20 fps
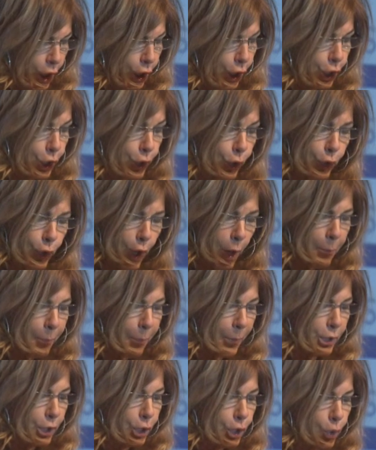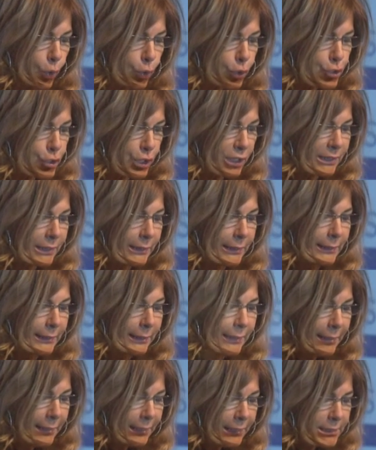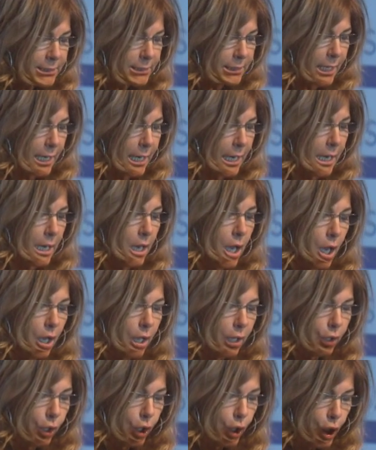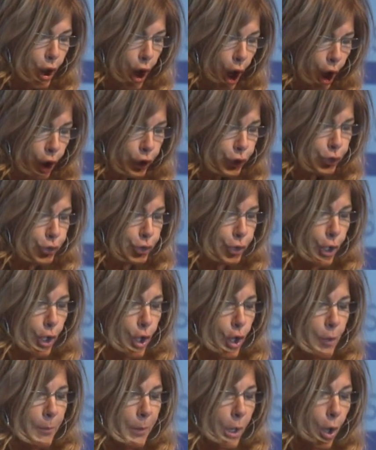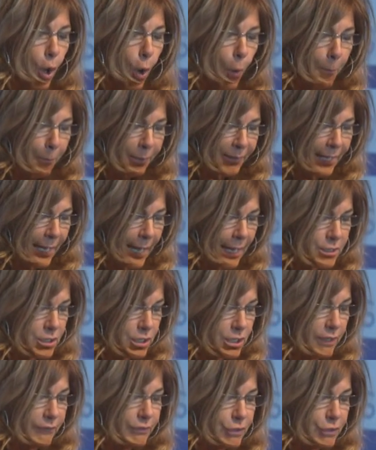Europe urgently needs a long-term comprehensive